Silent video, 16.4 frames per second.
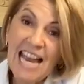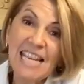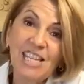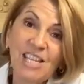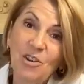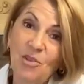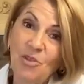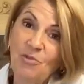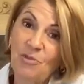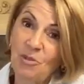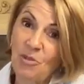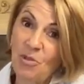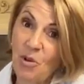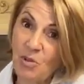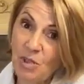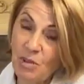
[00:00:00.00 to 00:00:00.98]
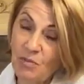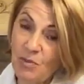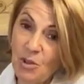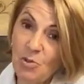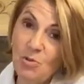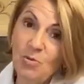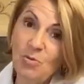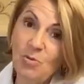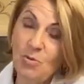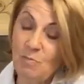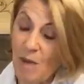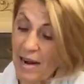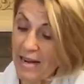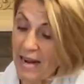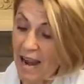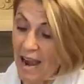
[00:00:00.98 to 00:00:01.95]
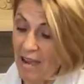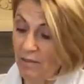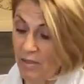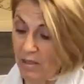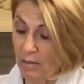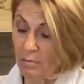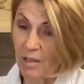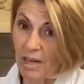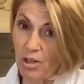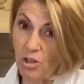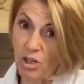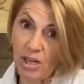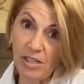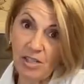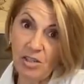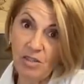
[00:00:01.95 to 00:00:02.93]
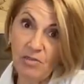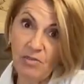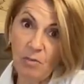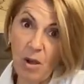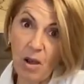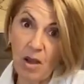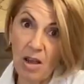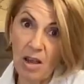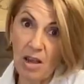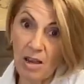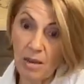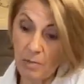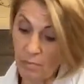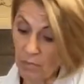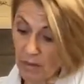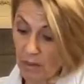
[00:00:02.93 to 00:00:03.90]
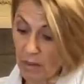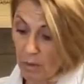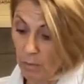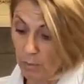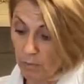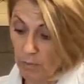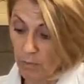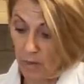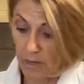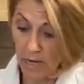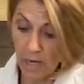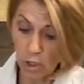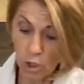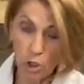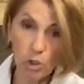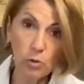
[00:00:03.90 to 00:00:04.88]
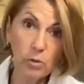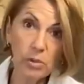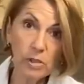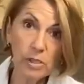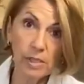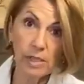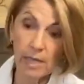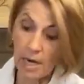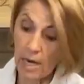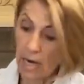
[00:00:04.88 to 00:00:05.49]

So for those of you who might have some digestive issues